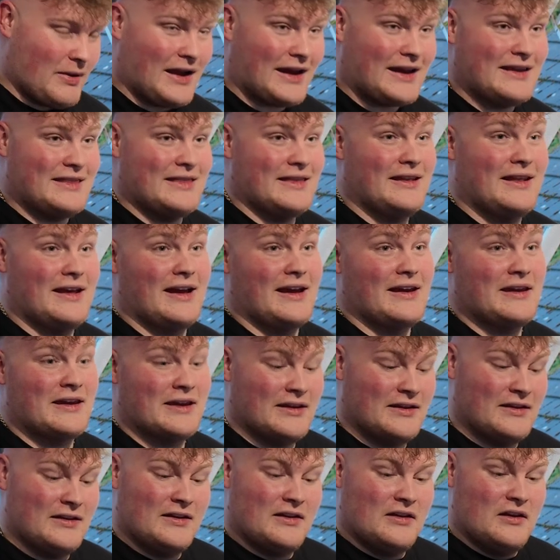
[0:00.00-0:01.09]
back in the day.
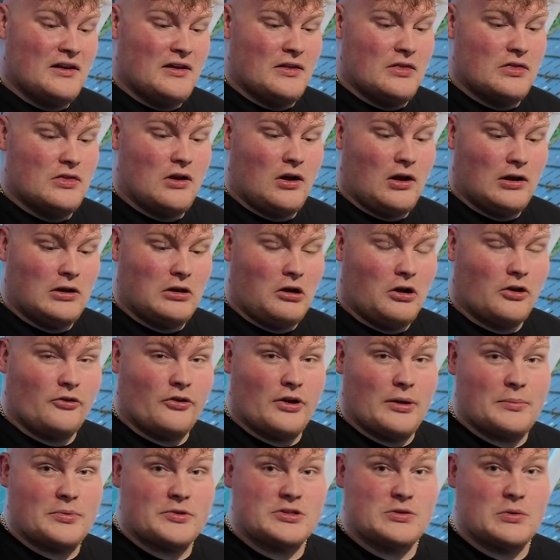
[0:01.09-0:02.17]
Not a lot of
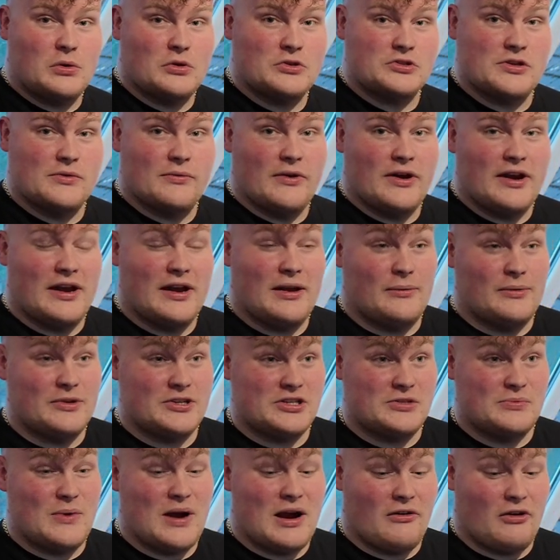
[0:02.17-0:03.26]
grip towards the rear, which
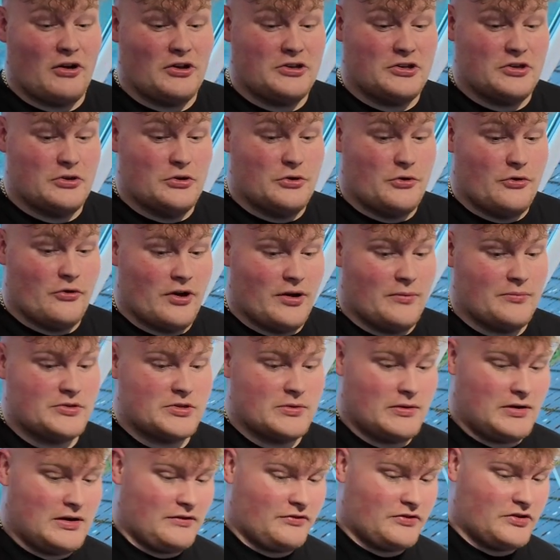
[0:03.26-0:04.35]
is where I do grip,
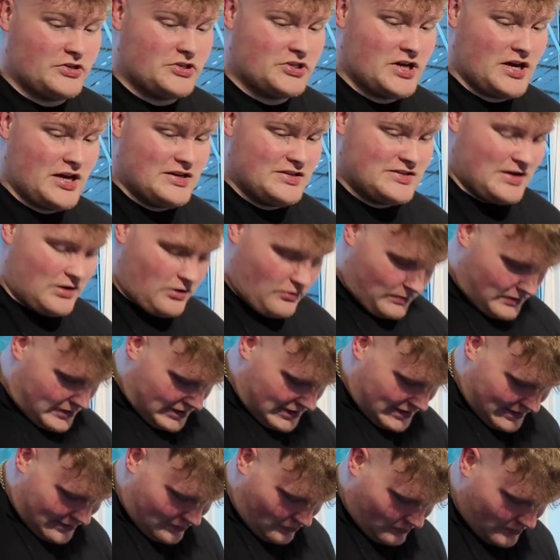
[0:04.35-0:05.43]
so we're going to have to change that up a
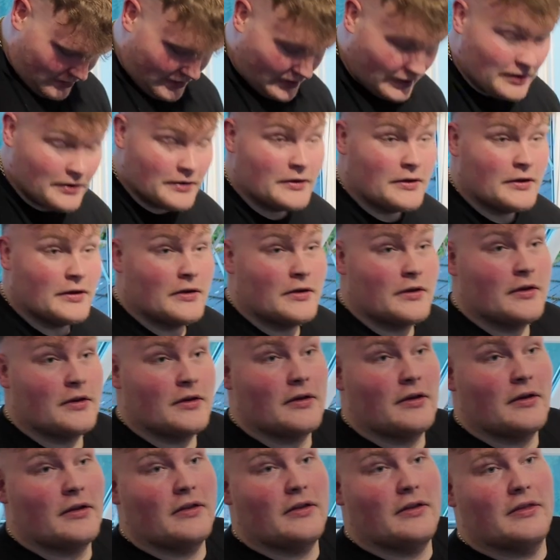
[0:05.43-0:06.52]
little bit.
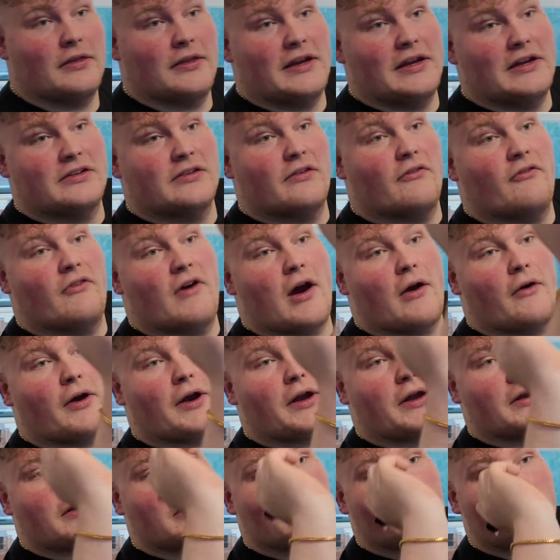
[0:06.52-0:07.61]
These are
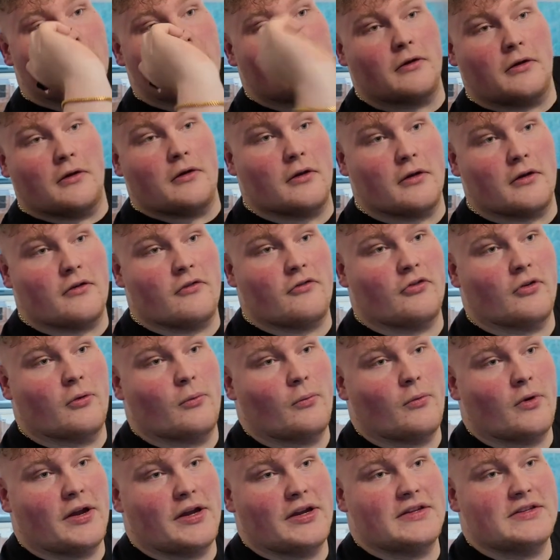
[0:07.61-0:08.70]
very
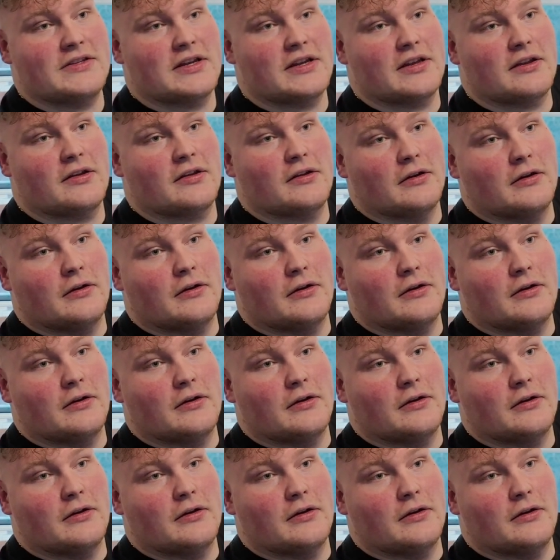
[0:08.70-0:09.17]
front-weighted.